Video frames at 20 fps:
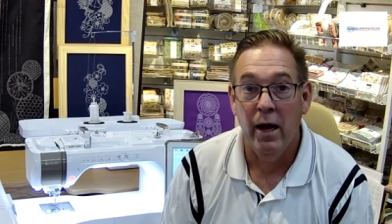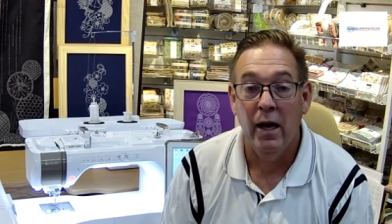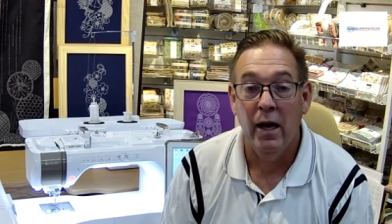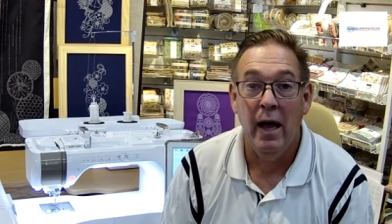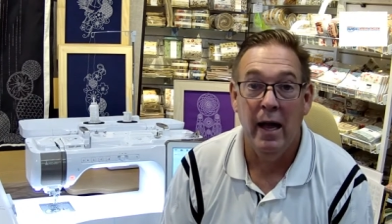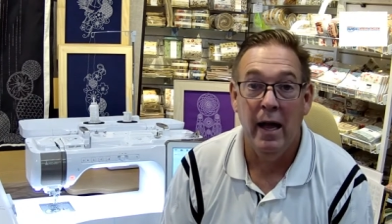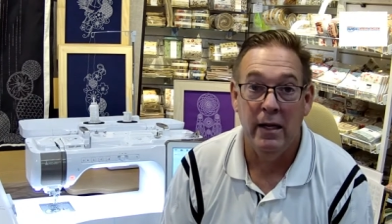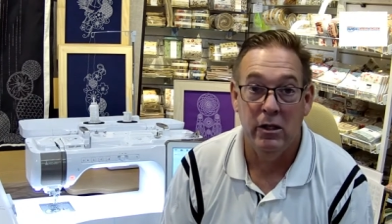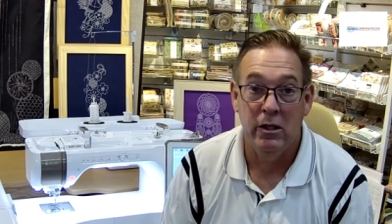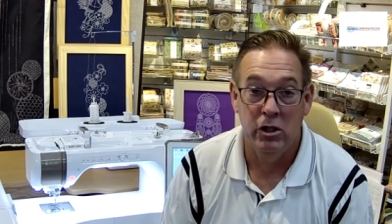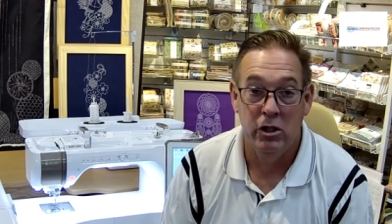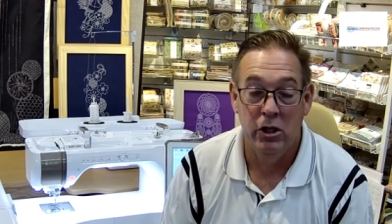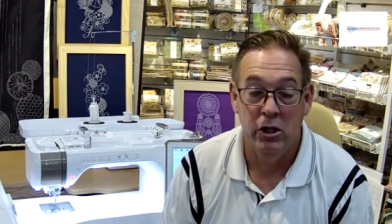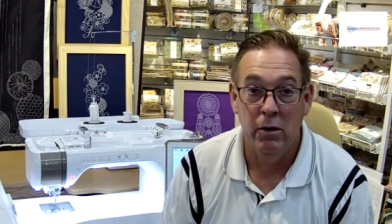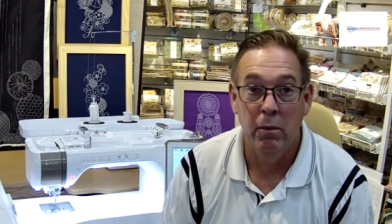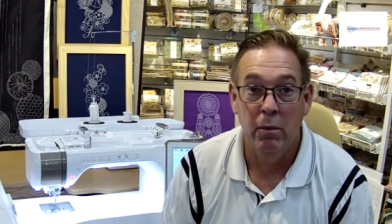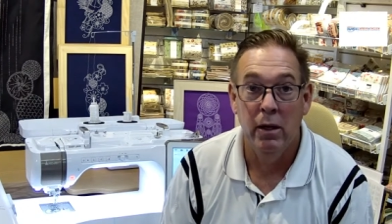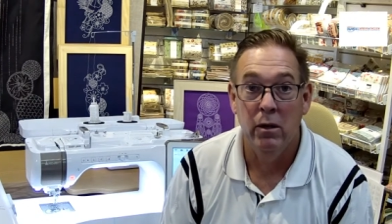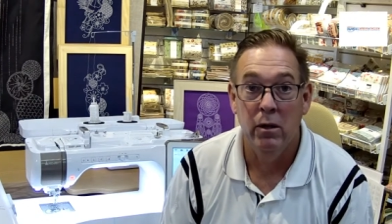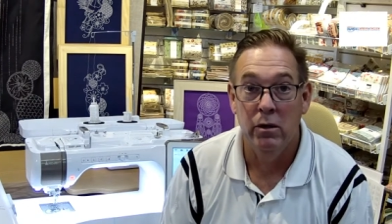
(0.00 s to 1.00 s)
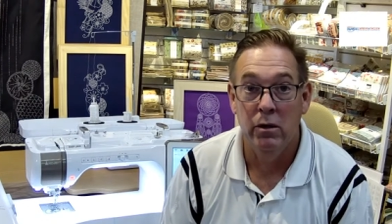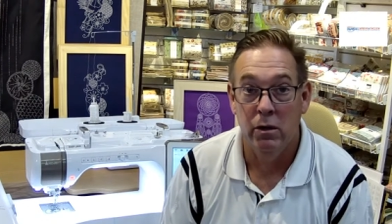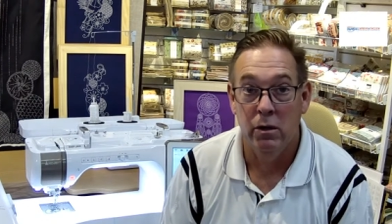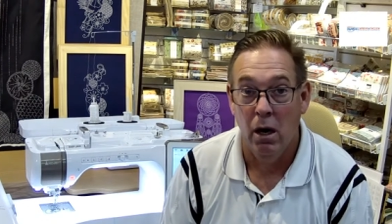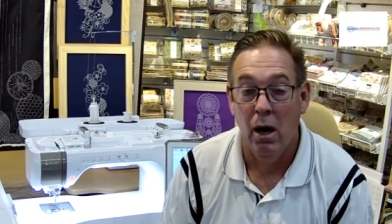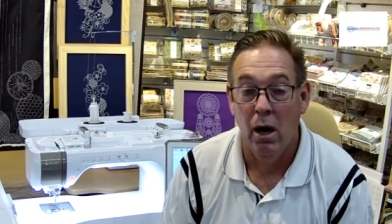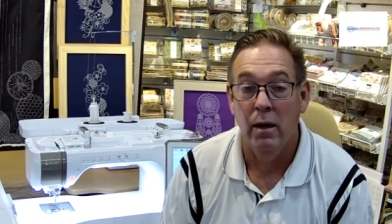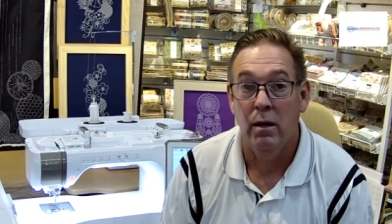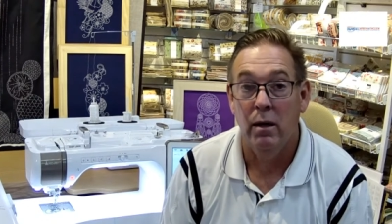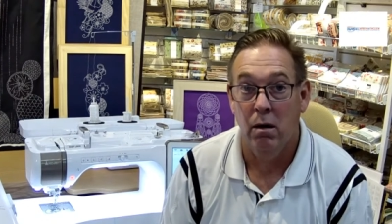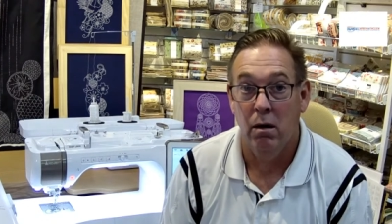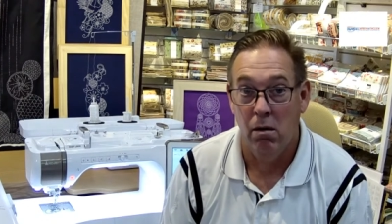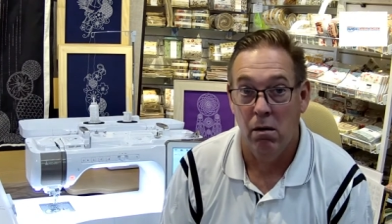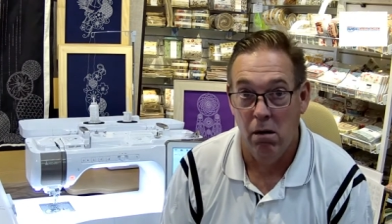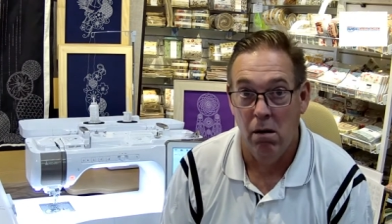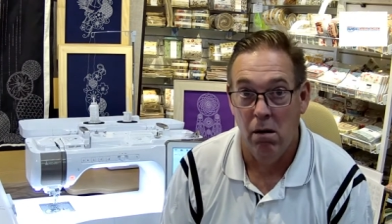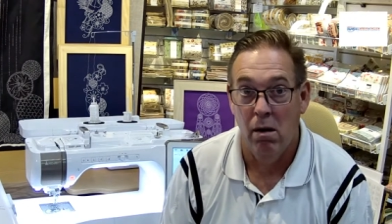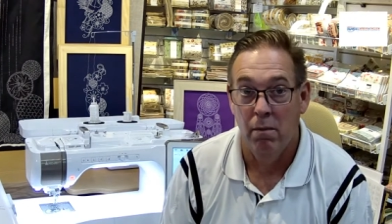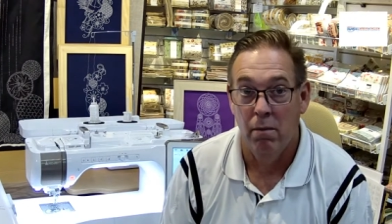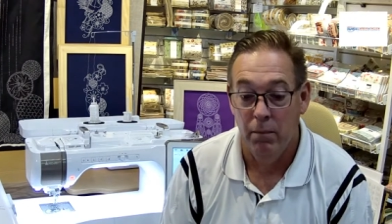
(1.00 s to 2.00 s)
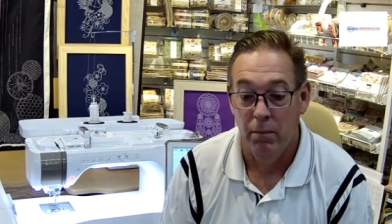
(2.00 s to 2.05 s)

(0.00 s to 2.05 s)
at gmail.com.